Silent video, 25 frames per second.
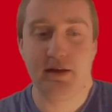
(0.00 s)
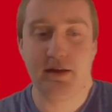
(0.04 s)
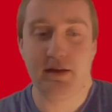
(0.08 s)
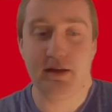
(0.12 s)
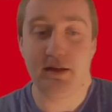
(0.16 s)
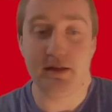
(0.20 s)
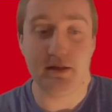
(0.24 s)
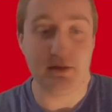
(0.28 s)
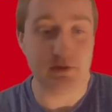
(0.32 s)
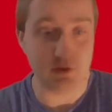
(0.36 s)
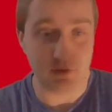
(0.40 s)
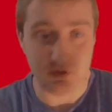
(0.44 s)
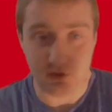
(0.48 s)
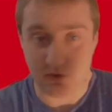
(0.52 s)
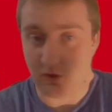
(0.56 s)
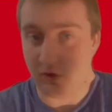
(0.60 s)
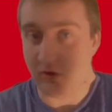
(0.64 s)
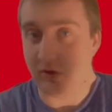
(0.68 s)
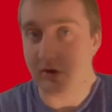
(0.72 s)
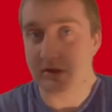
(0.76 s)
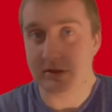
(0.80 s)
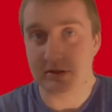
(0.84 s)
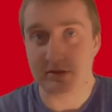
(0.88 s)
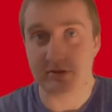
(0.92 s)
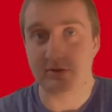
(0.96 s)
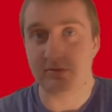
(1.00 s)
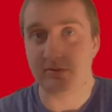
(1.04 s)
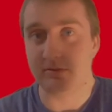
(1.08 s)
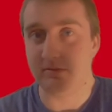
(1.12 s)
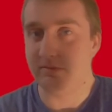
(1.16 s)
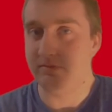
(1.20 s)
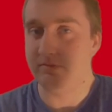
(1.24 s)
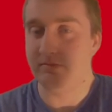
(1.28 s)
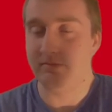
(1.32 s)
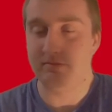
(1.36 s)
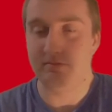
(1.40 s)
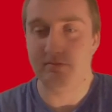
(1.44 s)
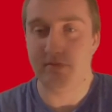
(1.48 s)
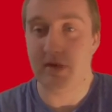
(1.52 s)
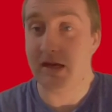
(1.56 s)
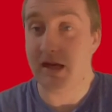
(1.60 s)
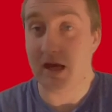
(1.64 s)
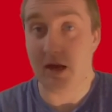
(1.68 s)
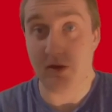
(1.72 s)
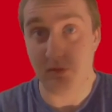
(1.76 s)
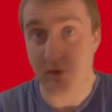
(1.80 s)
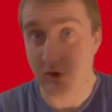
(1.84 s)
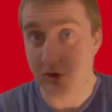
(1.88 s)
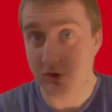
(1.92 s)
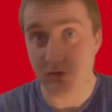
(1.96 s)
is going to make a
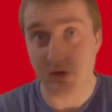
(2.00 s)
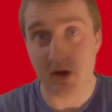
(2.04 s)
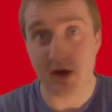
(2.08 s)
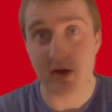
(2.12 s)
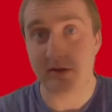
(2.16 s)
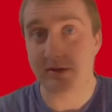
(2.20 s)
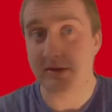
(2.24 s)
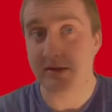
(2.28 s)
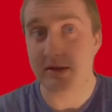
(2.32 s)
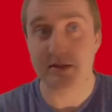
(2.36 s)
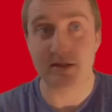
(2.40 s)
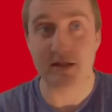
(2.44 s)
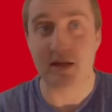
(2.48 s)
real run at this,